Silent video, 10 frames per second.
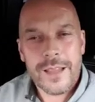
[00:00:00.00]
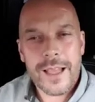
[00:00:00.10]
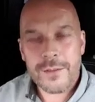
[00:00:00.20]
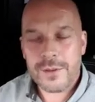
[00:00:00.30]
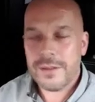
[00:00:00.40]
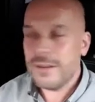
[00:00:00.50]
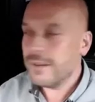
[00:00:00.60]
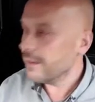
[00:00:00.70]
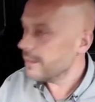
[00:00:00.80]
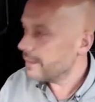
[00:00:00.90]
how,
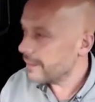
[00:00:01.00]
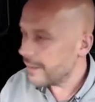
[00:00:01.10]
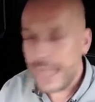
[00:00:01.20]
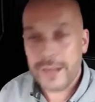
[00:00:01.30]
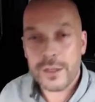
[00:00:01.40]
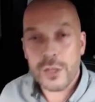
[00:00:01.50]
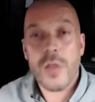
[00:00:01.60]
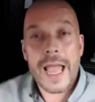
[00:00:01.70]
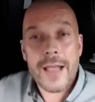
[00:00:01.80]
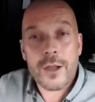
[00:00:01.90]
oh, how,
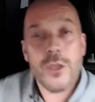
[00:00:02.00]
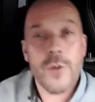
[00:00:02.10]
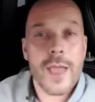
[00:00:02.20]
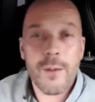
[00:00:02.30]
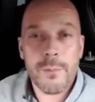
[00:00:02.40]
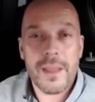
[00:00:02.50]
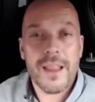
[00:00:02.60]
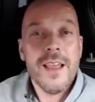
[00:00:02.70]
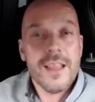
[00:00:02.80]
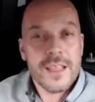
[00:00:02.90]
you, how can you help me?
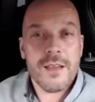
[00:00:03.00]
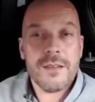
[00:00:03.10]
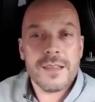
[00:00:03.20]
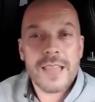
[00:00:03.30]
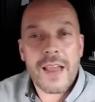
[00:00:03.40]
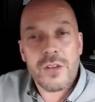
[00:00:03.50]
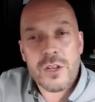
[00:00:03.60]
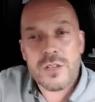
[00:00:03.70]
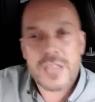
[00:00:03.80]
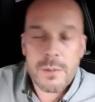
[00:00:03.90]
Yeah, Karen,
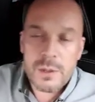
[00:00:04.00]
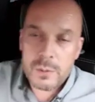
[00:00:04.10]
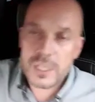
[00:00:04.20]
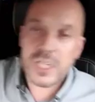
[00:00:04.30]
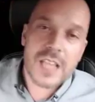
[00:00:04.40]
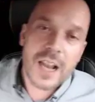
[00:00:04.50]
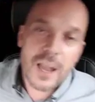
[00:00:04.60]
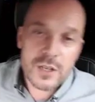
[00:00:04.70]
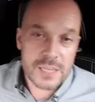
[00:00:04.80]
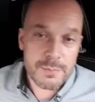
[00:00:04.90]
you tell me which is the
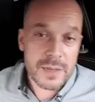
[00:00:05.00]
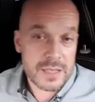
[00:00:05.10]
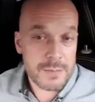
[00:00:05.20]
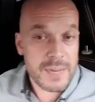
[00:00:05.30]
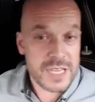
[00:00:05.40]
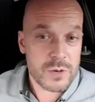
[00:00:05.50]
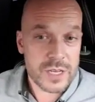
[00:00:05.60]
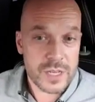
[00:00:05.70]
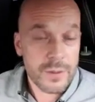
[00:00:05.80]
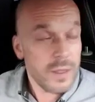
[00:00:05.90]
closest me, to me
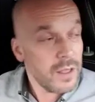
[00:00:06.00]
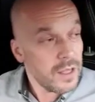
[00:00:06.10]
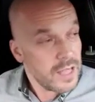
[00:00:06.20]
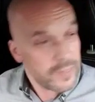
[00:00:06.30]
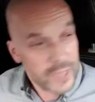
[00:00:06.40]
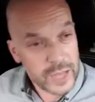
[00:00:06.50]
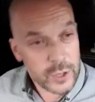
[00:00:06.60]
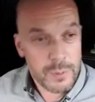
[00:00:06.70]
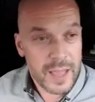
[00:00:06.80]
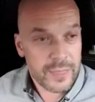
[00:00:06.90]
talking to you. Thank
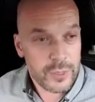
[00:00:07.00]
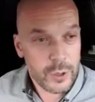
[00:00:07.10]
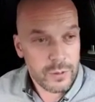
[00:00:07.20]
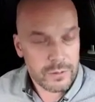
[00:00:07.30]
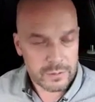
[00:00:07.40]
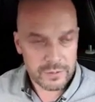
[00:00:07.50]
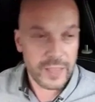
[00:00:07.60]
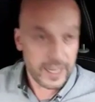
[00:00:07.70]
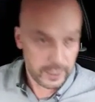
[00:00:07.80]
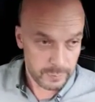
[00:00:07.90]
you, Matthew.
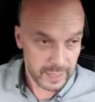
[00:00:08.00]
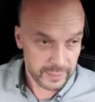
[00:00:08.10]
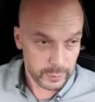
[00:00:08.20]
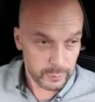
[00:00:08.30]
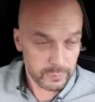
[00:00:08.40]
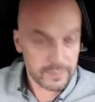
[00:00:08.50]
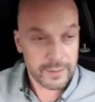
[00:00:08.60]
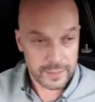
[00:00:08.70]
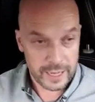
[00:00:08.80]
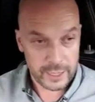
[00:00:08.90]
Thank you, Matthew.
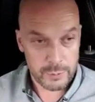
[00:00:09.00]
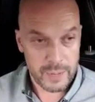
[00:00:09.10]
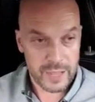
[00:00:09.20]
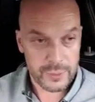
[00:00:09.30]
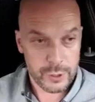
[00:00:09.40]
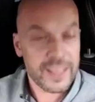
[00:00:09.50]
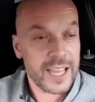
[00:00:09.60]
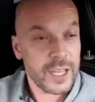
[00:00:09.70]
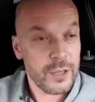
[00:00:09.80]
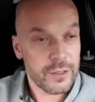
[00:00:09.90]
Thank you, Matthew.
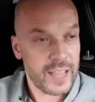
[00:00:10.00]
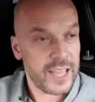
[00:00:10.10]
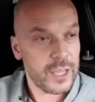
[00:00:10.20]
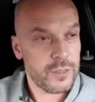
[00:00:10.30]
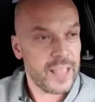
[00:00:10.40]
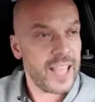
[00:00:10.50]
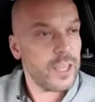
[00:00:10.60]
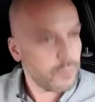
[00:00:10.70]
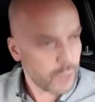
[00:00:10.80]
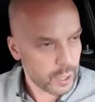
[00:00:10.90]
Thank you, thank you, thank
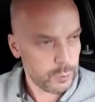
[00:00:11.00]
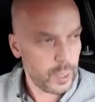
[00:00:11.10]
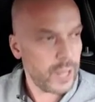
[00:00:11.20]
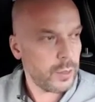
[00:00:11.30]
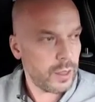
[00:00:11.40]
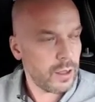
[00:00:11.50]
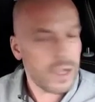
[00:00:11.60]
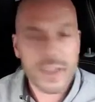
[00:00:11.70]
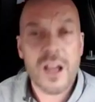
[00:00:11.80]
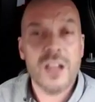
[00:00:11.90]
you, thank you, thank you.
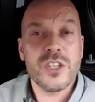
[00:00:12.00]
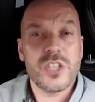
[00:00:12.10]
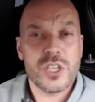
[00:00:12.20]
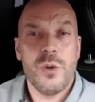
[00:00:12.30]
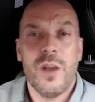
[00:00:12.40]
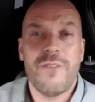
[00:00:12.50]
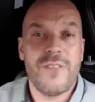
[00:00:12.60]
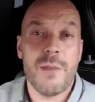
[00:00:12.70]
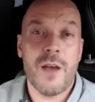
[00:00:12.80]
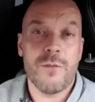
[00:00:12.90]
I can't do a
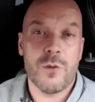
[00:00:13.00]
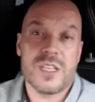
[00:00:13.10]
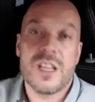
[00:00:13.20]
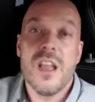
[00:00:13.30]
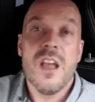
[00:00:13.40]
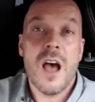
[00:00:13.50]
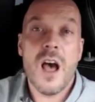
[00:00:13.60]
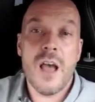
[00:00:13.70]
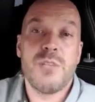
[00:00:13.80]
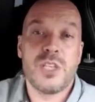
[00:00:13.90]
female voice.
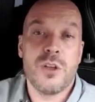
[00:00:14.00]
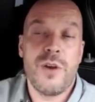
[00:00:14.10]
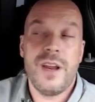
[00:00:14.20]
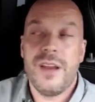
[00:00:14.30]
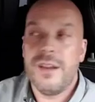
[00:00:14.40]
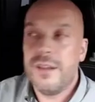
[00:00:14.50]
I'm sorry.